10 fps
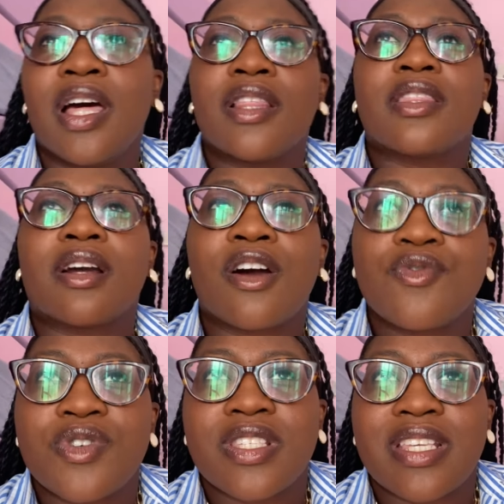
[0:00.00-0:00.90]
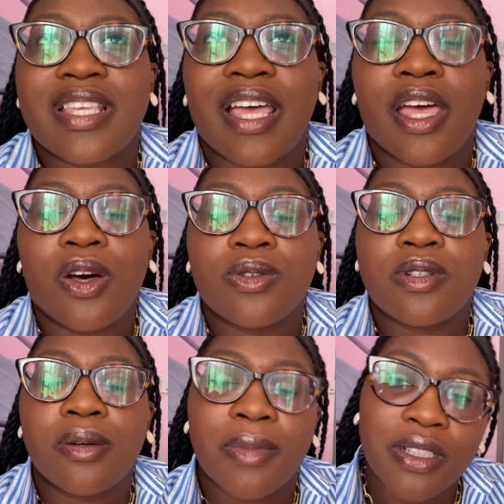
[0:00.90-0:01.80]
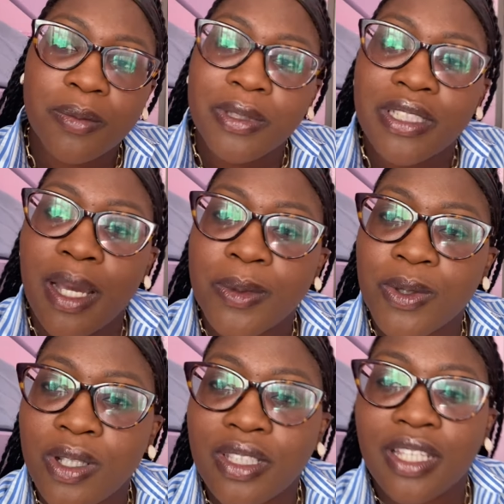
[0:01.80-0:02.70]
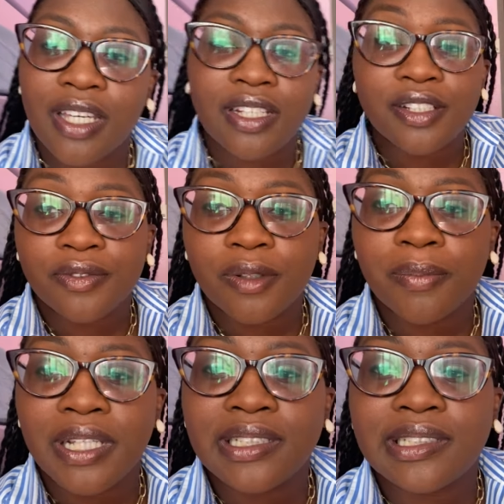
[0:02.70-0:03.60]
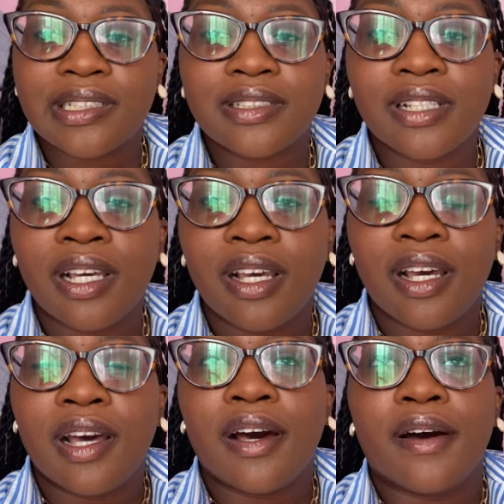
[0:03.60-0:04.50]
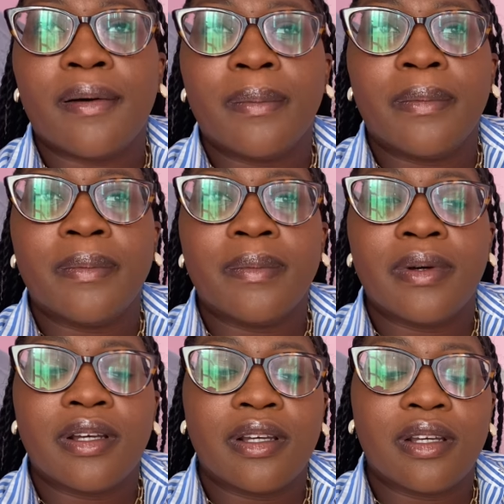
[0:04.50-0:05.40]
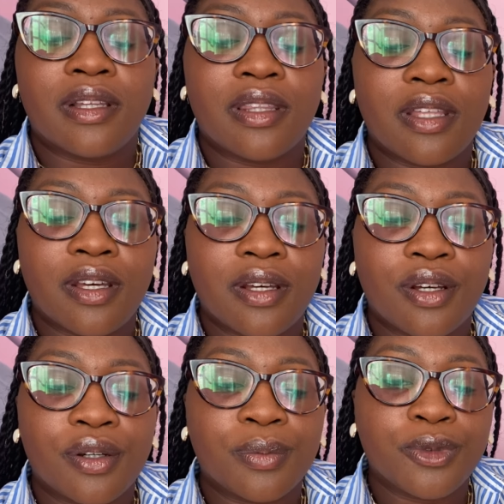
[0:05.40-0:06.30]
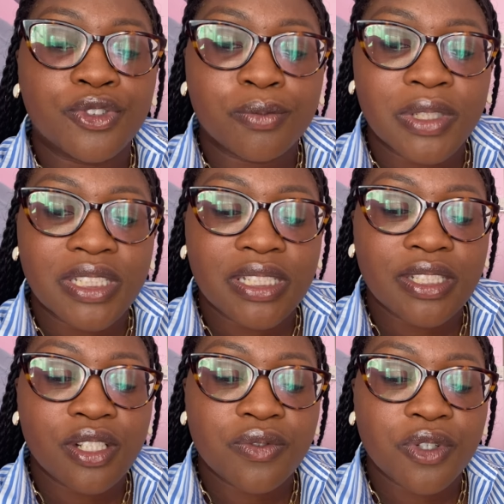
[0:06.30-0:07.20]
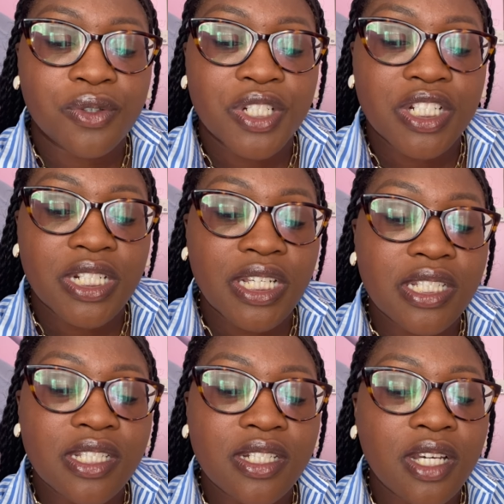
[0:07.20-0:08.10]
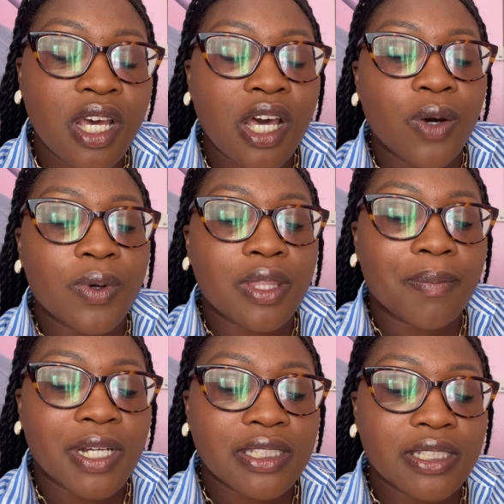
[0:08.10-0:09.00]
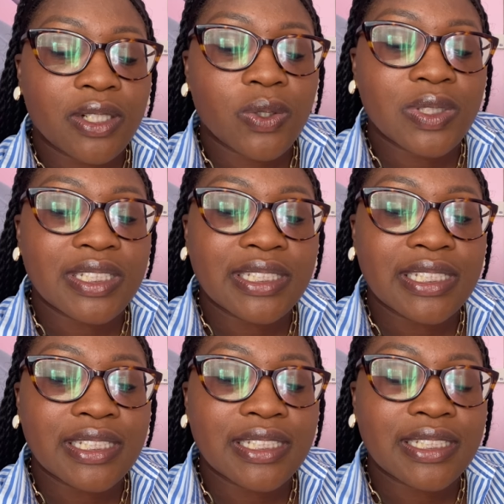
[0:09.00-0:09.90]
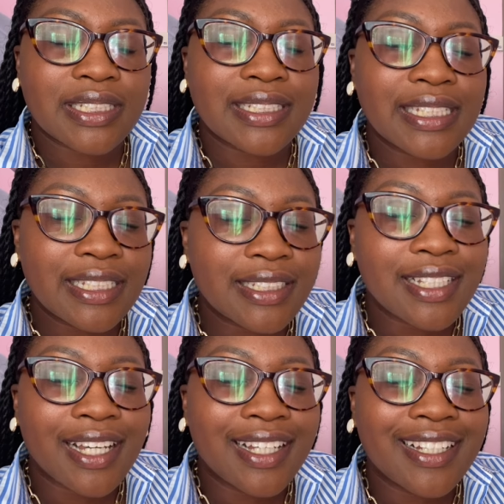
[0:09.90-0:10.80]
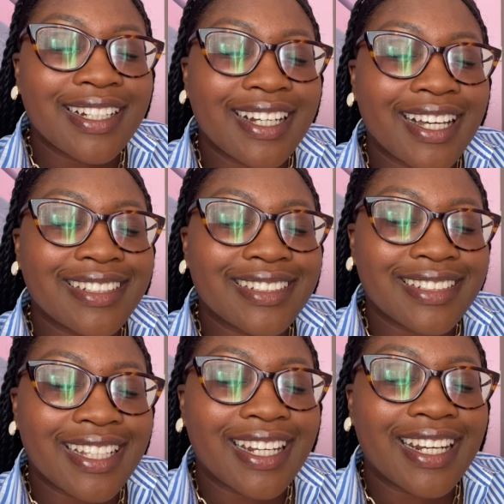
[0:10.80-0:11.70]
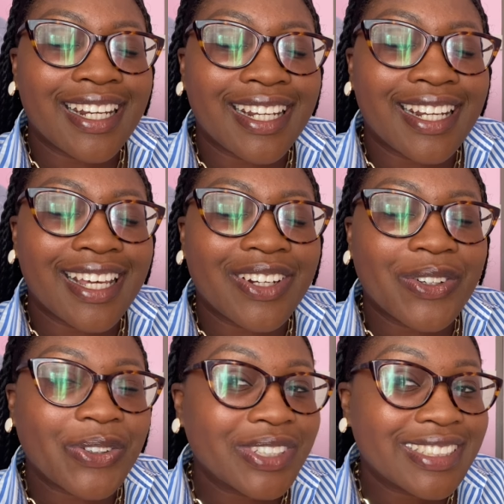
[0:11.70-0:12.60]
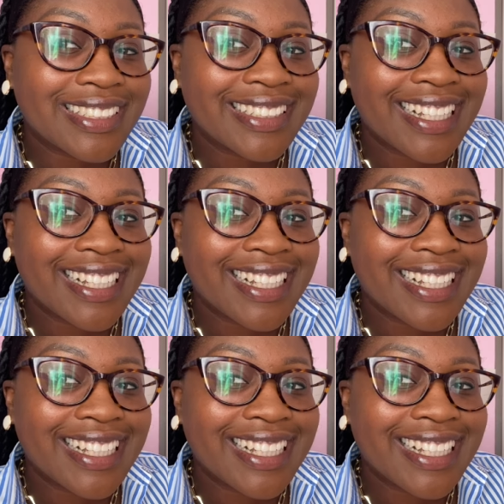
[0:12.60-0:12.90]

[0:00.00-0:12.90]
The conferences are held multiple times throughout the year in different places. The movement itself originated with a pastor called Cesar Castellanos.